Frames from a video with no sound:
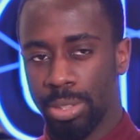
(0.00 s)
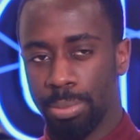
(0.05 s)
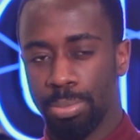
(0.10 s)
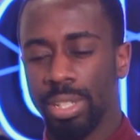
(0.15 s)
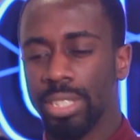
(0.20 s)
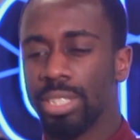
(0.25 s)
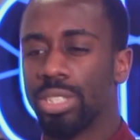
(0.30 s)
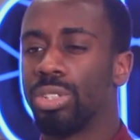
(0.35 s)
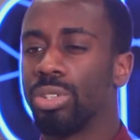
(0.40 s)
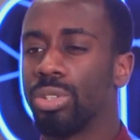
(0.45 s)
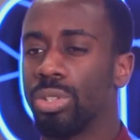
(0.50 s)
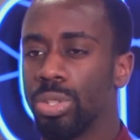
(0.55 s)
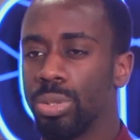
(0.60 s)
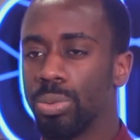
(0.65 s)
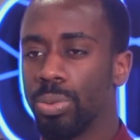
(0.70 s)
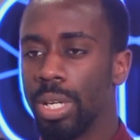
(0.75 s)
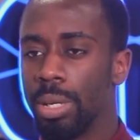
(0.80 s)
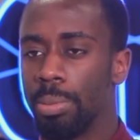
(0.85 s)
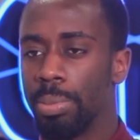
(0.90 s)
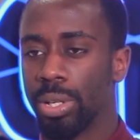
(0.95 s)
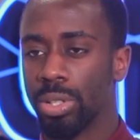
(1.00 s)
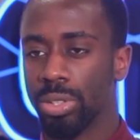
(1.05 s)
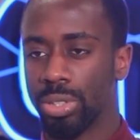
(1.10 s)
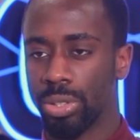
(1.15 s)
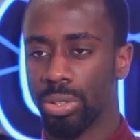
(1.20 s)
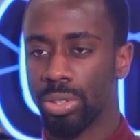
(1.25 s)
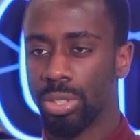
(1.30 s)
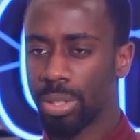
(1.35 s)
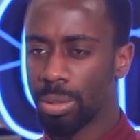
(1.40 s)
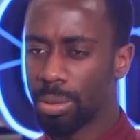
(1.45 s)
But I was depressed in a good way
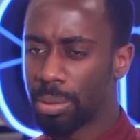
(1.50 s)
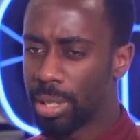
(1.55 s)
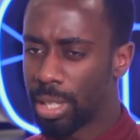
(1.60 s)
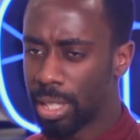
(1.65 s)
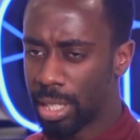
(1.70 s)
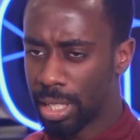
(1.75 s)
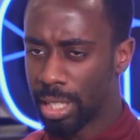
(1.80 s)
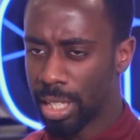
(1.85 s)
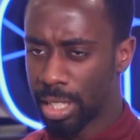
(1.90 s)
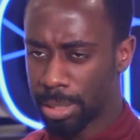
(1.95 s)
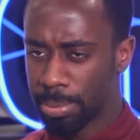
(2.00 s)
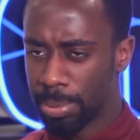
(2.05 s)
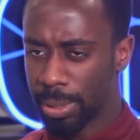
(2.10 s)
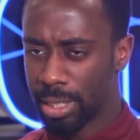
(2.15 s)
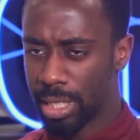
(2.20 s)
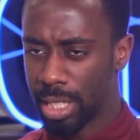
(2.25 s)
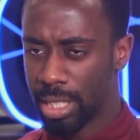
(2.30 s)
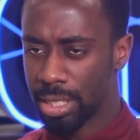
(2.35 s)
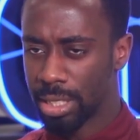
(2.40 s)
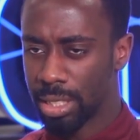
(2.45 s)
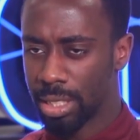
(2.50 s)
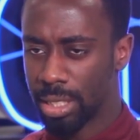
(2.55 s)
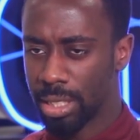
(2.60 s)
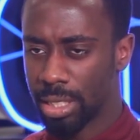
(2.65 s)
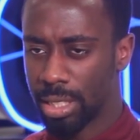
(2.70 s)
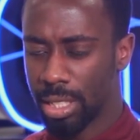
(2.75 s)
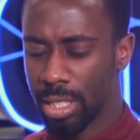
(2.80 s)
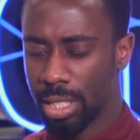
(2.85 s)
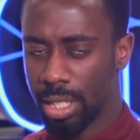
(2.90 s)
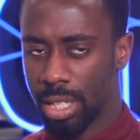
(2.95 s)
because there was an
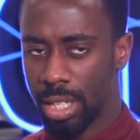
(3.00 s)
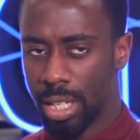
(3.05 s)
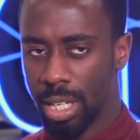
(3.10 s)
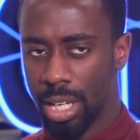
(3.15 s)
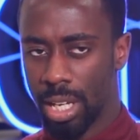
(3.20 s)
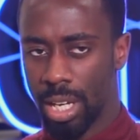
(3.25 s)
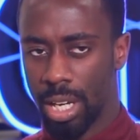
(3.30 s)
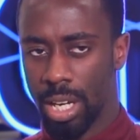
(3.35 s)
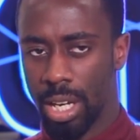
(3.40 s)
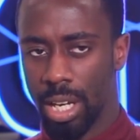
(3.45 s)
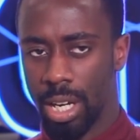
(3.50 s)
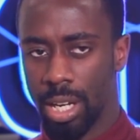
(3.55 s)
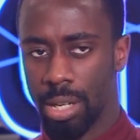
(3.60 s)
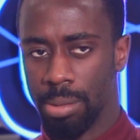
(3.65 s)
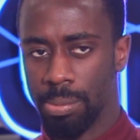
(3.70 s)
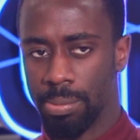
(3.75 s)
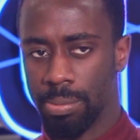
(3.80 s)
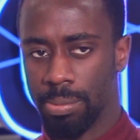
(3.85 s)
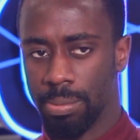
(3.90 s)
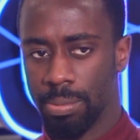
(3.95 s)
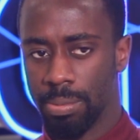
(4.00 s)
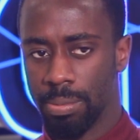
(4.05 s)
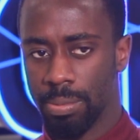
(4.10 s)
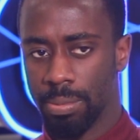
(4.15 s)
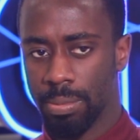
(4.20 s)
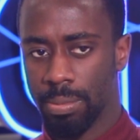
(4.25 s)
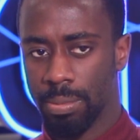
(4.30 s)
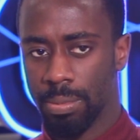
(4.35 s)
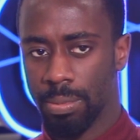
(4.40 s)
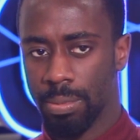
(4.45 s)
expectation.
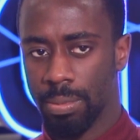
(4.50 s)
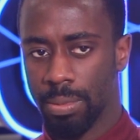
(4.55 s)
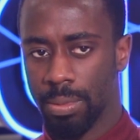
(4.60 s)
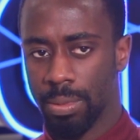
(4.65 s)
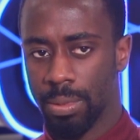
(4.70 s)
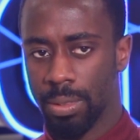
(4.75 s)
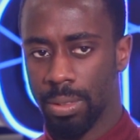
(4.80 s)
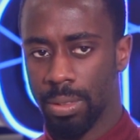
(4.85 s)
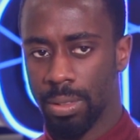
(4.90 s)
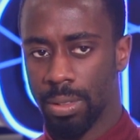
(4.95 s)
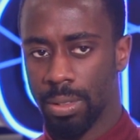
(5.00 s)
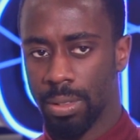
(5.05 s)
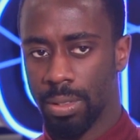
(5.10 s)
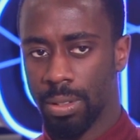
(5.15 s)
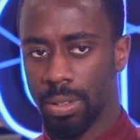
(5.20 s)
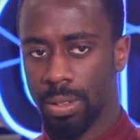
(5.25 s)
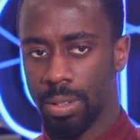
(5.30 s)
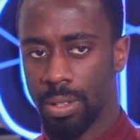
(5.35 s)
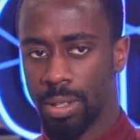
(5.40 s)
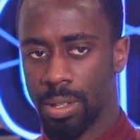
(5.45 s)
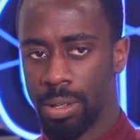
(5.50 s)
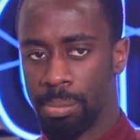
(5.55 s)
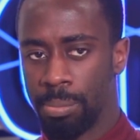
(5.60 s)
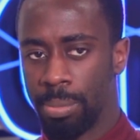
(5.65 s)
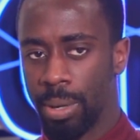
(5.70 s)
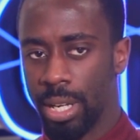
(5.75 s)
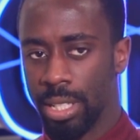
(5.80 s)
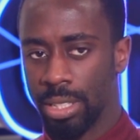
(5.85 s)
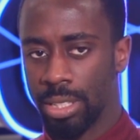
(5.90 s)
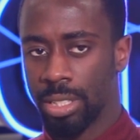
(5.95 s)

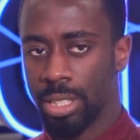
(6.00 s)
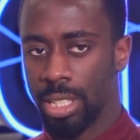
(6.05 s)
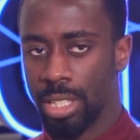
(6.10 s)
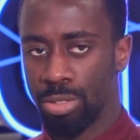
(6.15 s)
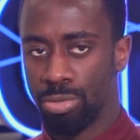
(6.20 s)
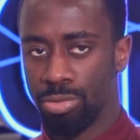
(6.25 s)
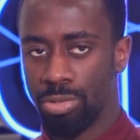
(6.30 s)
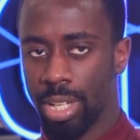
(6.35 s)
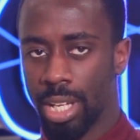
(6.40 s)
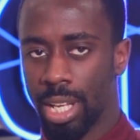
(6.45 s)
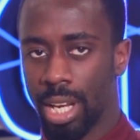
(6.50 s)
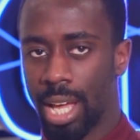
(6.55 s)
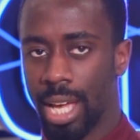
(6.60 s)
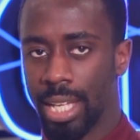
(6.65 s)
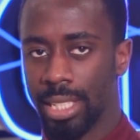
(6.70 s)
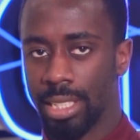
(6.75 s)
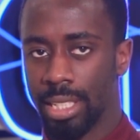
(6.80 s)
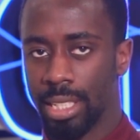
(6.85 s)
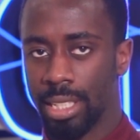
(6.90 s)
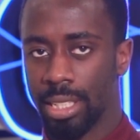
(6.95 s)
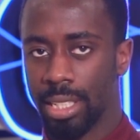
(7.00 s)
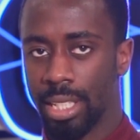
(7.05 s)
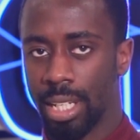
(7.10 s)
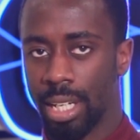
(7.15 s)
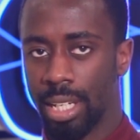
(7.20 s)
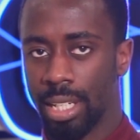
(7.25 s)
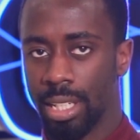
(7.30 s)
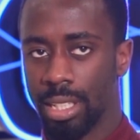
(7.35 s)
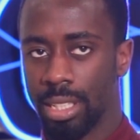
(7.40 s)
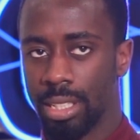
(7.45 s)
But it's
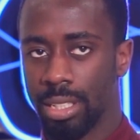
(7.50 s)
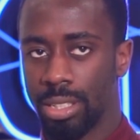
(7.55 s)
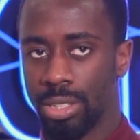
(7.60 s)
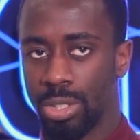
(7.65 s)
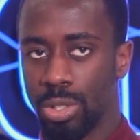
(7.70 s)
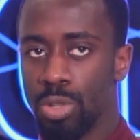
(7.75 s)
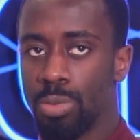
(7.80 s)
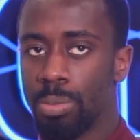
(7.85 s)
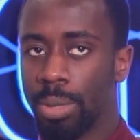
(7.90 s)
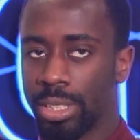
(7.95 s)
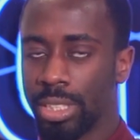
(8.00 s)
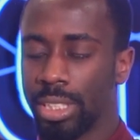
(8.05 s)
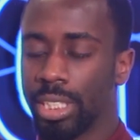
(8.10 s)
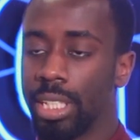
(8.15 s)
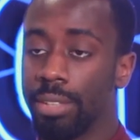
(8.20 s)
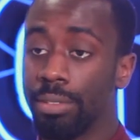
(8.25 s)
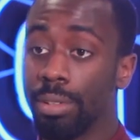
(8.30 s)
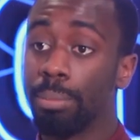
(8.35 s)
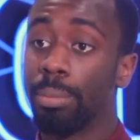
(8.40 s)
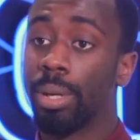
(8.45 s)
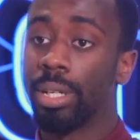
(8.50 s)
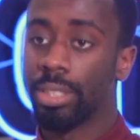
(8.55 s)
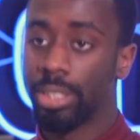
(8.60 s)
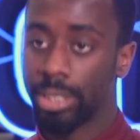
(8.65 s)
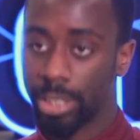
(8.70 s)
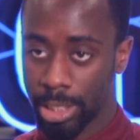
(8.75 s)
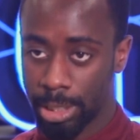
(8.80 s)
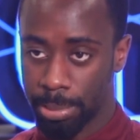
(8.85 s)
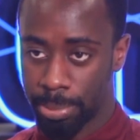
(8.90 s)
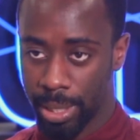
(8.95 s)
realizing that too much is given,
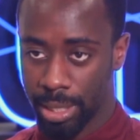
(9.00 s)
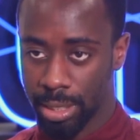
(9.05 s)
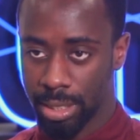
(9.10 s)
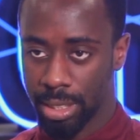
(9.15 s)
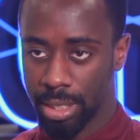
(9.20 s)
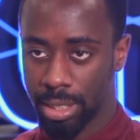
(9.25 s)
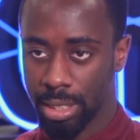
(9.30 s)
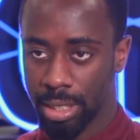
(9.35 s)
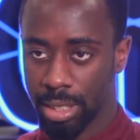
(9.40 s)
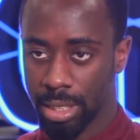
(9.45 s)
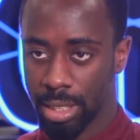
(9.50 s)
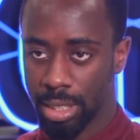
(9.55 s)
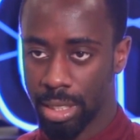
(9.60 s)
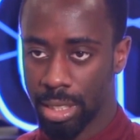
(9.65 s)
much is expected.